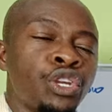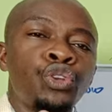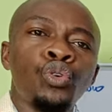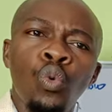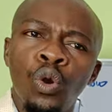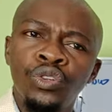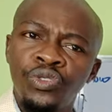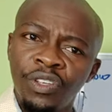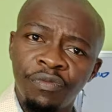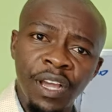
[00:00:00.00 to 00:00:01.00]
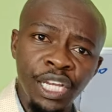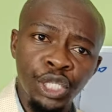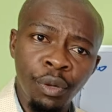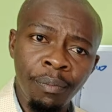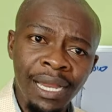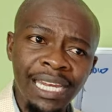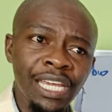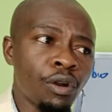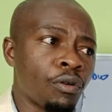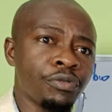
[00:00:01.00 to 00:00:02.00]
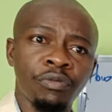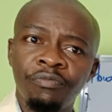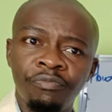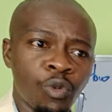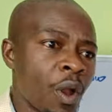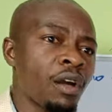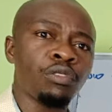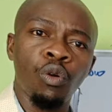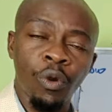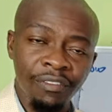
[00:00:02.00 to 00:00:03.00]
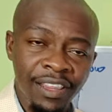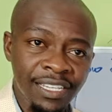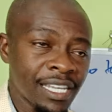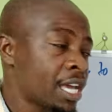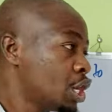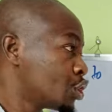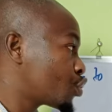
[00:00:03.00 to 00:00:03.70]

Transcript: Do you want to safeguard your money or your 12 or whatever they think?